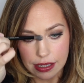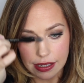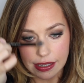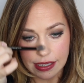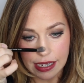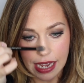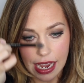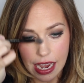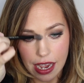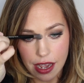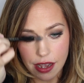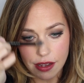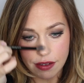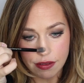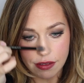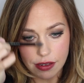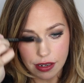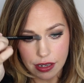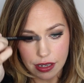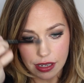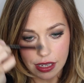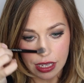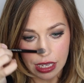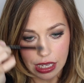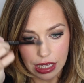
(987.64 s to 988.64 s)

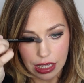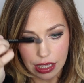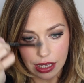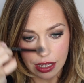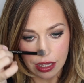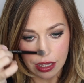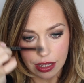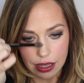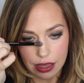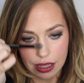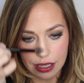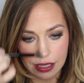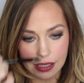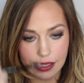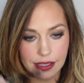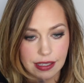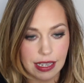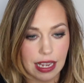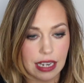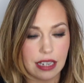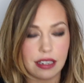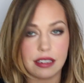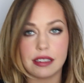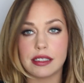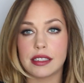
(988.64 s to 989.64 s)
down the
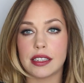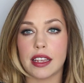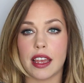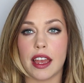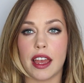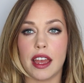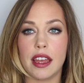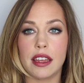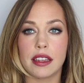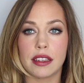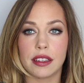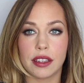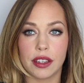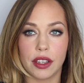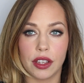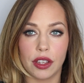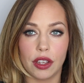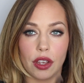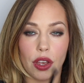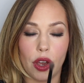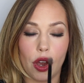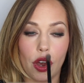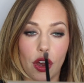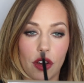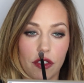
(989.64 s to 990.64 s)
centre
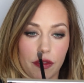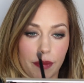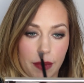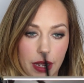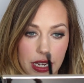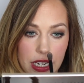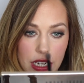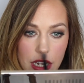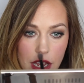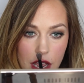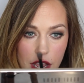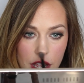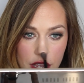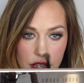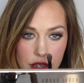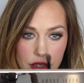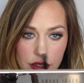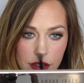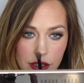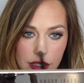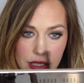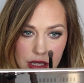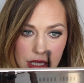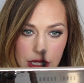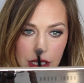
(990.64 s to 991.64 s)
of my
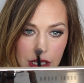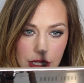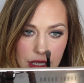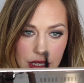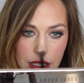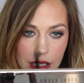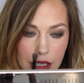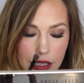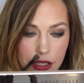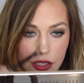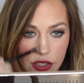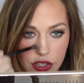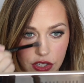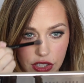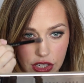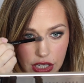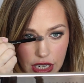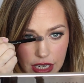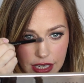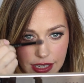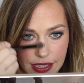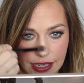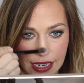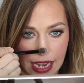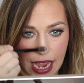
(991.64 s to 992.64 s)
nose,
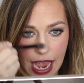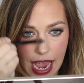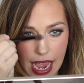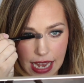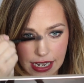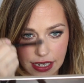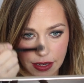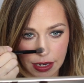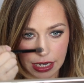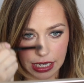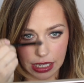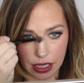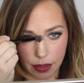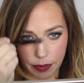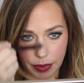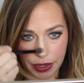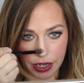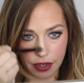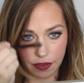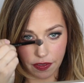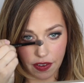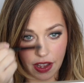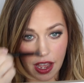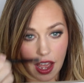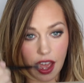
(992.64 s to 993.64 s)
just to add a little
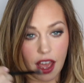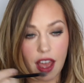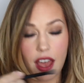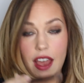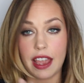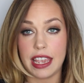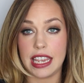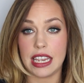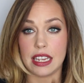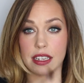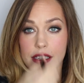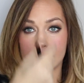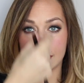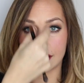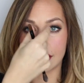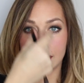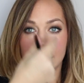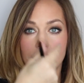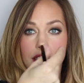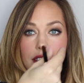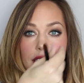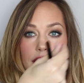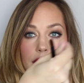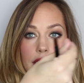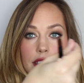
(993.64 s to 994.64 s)
bit of height
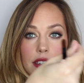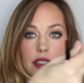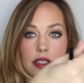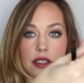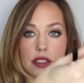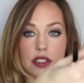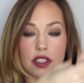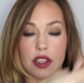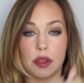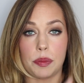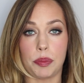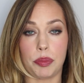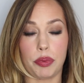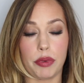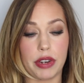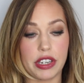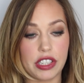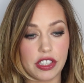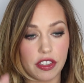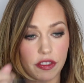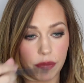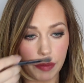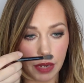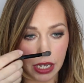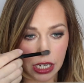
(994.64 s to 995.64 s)
to the
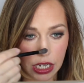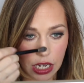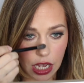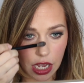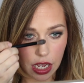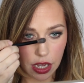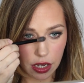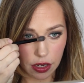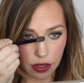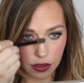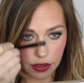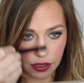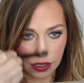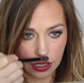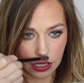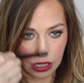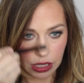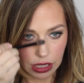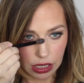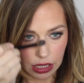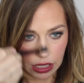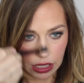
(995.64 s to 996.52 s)
bridge of my nose